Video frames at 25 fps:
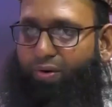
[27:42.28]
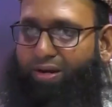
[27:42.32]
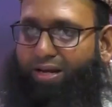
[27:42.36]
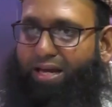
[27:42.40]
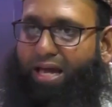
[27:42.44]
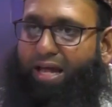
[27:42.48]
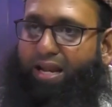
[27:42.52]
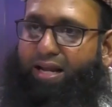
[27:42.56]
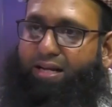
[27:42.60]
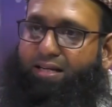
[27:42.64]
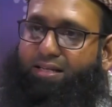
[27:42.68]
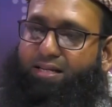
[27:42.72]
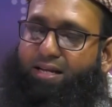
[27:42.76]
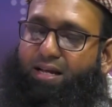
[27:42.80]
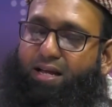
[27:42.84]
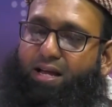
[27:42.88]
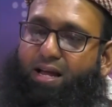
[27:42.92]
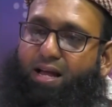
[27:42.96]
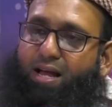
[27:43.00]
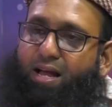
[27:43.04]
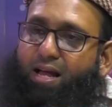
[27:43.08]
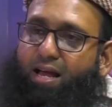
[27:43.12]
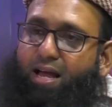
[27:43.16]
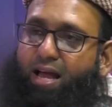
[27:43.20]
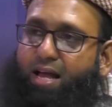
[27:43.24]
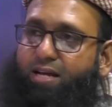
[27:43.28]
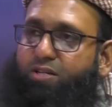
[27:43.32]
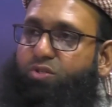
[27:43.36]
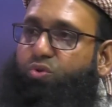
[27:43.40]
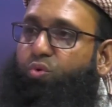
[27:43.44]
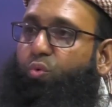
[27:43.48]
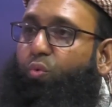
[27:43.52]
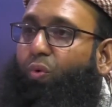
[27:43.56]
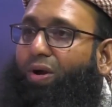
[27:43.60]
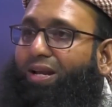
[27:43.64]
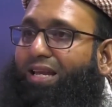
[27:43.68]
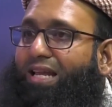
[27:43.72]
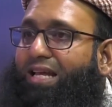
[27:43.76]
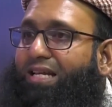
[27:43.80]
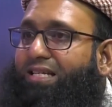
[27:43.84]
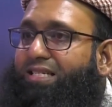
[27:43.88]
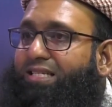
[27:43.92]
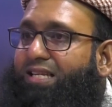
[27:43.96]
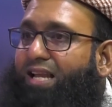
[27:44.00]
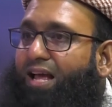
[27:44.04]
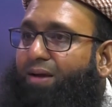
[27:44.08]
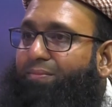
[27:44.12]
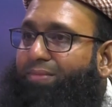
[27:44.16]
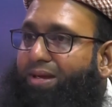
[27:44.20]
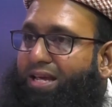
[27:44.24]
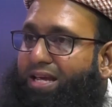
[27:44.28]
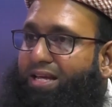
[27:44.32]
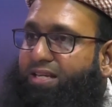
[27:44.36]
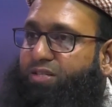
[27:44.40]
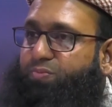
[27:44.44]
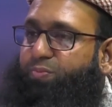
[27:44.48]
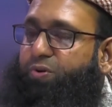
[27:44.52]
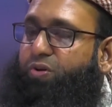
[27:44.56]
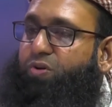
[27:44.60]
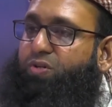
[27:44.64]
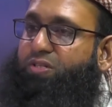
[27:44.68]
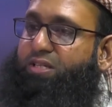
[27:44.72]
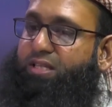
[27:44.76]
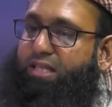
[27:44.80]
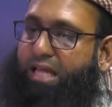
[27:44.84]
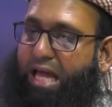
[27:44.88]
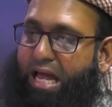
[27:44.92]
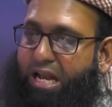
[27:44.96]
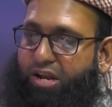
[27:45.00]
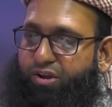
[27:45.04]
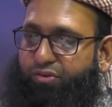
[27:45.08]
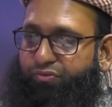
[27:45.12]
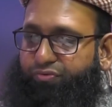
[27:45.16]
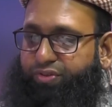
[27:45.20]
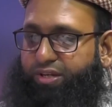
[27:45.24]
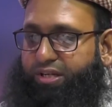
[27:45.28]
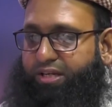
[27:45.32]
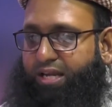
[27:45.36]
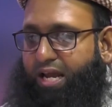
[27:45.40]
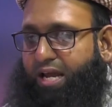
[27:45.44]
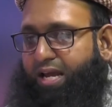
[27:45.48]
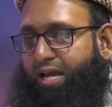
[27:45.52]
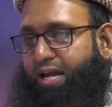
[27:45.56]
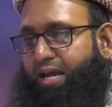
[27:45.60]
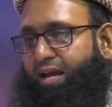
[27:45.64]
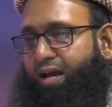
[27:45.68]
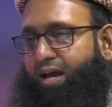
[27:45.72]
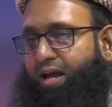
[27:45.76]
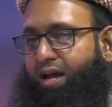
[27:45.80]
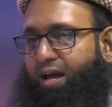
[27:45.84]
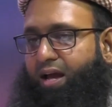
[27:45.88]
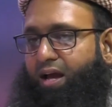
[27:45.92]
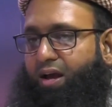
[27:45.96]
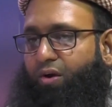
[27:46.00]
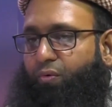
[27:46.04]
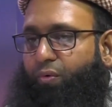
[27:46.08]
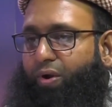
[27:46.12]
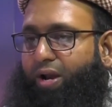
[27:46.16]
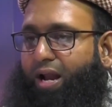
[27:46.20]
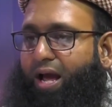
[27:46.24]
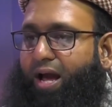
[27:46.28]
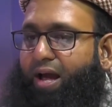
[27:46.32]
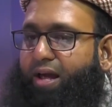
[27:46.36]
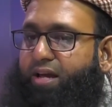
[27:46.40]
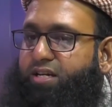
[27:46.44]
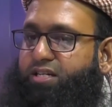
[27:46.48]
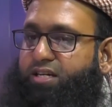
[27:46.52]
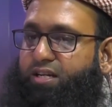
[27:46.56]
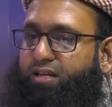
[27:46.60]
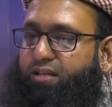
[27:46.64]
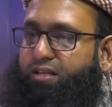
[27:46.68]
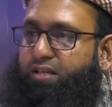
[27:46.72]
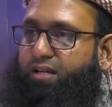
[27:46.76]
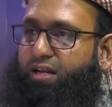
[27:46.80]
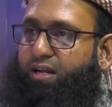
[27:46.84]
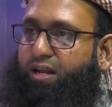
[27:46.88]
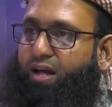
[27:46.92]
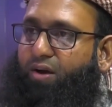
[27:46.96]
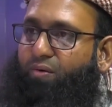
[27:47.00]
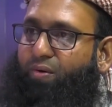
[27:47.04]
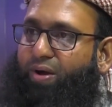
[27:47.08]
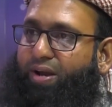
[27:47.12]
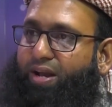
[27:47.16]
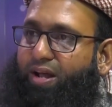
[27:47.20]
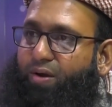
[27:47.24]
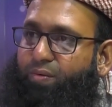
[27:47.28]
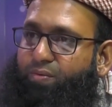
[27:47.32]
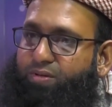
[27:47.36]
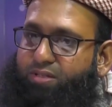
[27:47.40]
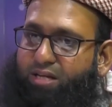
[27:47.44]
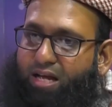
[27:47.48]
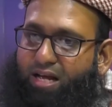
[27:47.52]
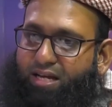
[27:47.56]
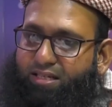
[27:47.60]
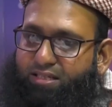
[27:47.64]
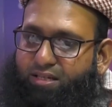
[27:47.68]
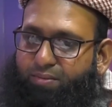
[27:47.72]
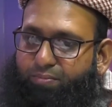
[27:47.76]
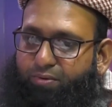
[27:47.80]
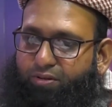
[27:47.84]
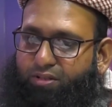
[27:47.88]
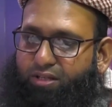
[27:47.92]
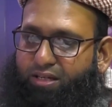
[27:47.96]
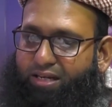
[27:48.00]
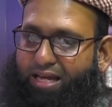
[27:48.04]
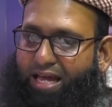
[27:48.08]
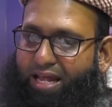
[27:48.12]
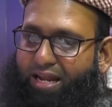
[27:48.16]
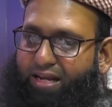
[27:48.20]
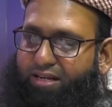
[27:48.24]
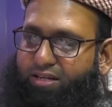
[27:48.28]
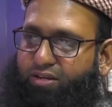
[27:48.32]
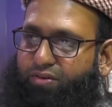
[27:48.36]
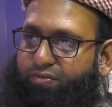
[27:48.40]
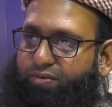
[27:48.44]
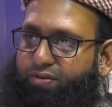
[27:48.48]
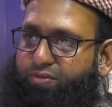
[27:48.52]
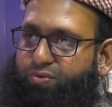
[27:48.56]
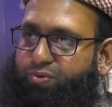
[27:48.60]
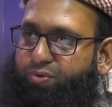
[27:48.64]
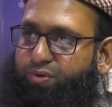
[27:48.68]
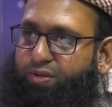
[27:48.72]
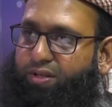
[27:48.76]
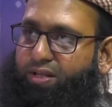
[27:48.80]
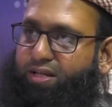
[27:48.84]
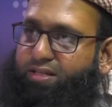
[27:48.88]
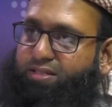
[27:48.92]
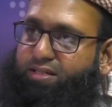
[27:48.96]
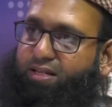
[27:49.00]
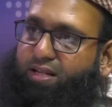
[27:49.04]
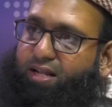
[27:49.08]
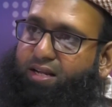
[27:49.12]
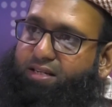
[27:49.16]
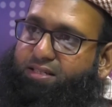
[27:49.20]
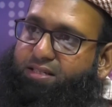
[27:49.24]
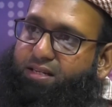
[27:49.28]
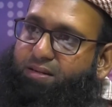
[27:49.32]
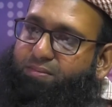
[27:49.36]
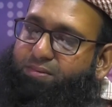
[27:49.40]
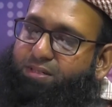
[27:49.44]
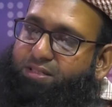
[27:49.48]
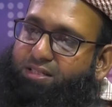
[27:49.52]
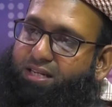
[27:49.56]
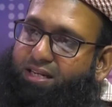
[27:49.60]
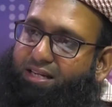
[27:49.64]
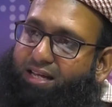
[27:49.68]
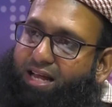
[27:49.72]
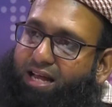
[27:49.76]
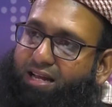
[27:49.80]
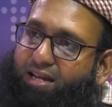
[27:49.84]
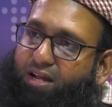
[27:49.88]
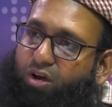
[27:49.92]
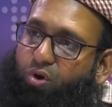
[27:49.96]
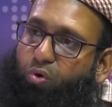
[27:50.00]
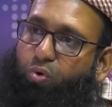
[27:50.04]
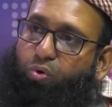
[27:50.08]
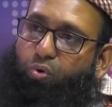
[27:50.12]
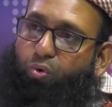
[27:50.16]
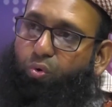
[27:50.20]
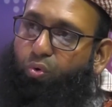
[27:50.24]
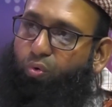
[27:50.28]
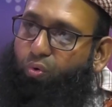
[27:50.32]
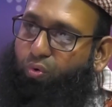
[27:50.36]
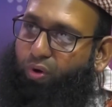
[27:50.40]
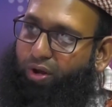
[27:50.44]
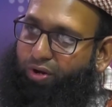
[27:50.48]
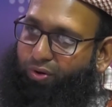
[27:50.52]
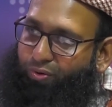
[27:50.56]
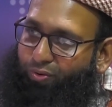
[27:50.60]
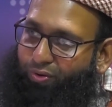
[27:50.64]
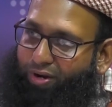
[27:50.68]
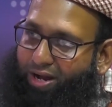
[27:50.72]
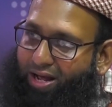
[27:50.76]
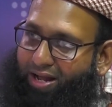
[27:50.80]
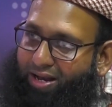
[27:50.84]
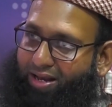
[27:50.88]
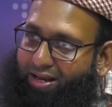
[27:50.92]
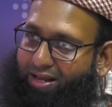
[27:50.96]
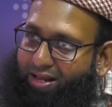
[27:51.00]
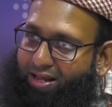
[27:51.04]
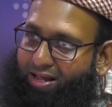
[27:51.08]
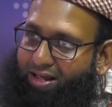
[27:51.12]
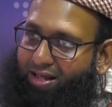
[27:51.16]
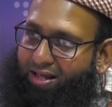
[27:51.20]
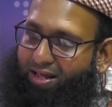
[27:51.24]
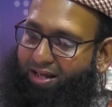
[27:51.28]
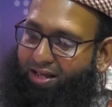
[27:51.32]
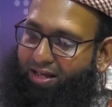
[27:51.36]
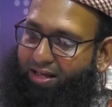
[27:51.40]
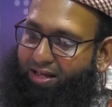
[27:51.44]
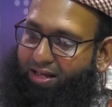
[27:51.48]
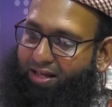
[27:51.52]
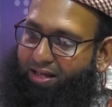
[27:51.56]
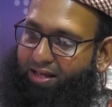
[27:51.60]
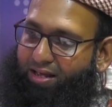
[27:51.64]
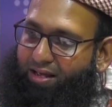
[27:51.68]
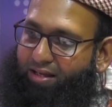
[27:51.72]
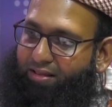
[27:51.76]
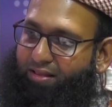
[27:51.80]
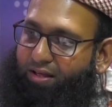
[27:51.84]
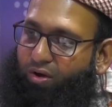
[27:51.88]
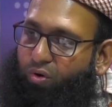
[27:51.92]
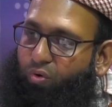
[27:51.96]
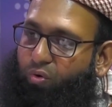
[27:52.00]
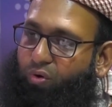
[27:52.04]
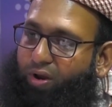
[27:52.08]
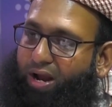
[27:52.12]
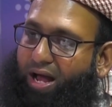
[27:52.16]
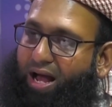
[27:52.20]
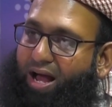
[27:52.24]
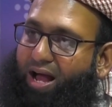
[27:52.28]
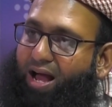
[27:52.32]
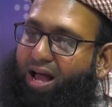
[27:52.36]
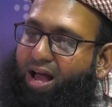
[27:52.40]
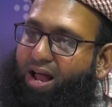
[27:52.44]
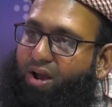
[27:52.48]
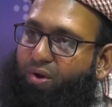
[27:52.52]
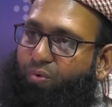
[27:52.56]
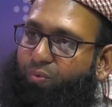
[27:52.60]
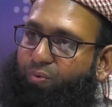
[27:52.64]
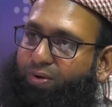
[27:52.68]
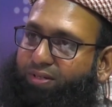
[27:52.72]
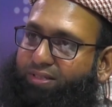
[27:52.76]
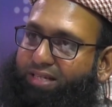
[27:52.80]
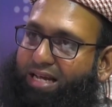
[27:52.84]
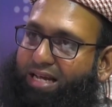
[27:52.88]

character, as to what Islam is? Because in the end of the day, when Aisha radiallahu anha was asked about the character of Rasulullah, she said, Kana khuluquhu al Quran. The Quran was